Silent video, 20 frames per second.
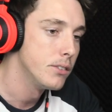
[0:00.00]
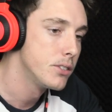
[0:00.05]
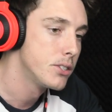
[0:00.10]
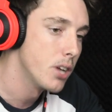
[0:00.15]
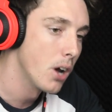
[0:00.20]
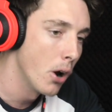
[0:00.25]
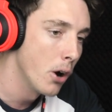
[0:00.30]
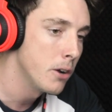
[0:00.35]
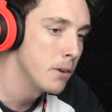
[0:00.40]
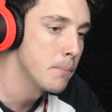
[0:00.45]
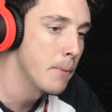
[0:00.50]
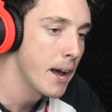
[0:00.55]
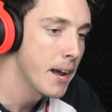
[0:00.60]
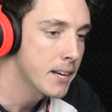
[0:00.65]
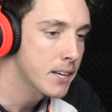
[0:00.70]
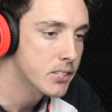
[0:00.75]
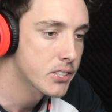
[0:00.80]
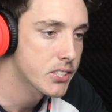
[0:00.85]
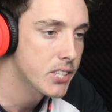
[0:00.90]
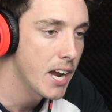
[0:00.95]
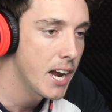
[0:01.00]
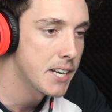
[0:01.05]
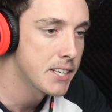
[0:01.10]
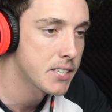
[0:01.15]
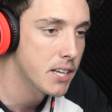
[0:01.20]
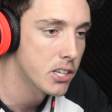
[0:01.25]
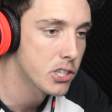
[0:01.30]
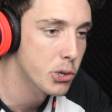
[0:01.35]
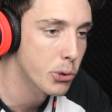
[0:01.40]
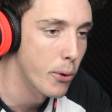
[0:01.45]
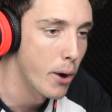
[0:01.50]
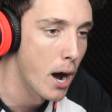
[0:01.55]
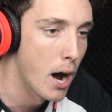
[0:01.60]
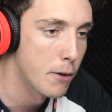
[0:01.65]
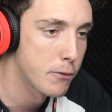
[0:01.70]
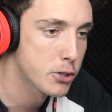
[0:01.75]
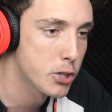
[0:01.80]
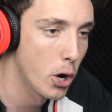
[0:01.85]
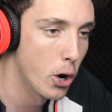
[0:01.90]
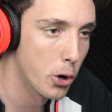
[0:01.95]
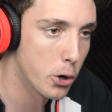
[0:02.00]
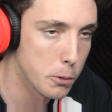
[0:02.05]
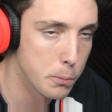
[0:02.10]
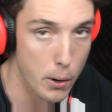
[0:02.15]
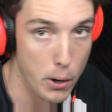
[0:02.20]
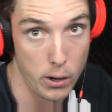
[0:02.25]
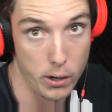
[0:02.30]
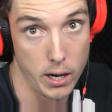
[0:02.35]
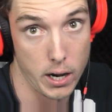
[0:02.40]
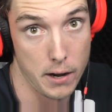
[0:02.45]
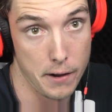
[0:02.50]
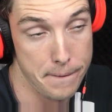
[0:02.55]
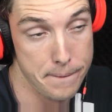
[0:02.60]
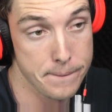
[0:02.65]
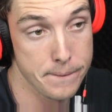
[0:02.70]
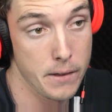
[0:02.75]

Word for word: don't make a Santa giraffe turtle burger.